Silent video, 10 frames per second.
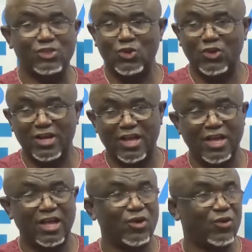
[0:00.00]
or
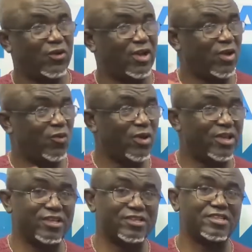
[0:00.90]
GA or
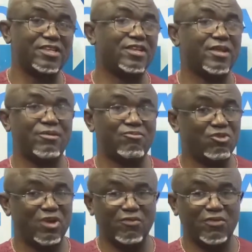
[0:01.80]
Airware, this, then
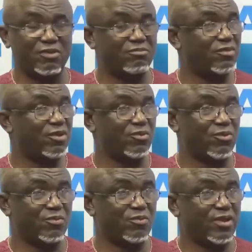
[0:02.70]
you have a
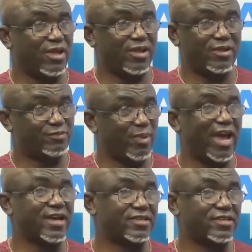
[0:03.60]
room, it's
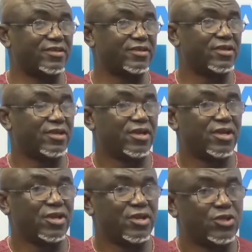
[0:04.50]
packed.
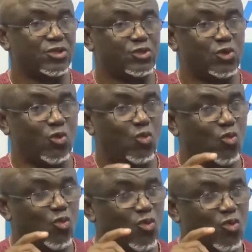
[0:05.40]
So
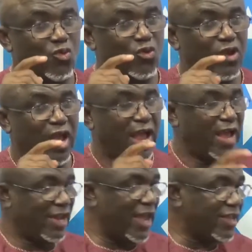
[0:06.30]
I
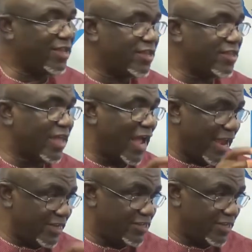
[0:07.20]
like the
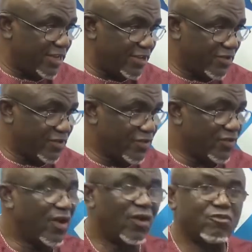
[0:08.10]
idea
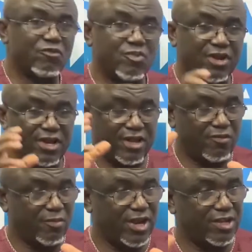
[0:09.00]
of bringing
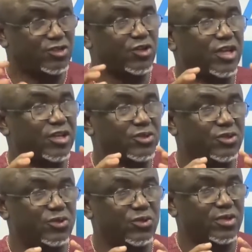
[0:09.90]
everybody together to
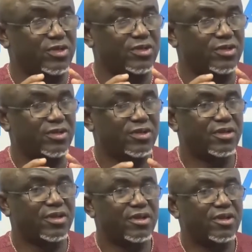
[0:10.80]
do it.
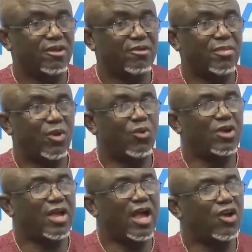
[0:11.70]

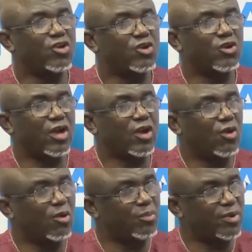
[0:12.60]
But how are you going to
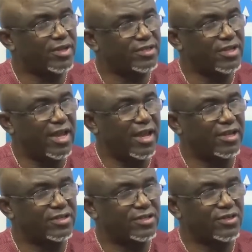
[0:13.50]
accomplish
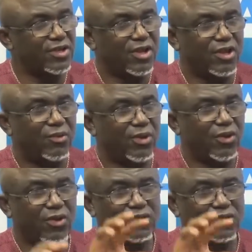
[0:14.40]
that when all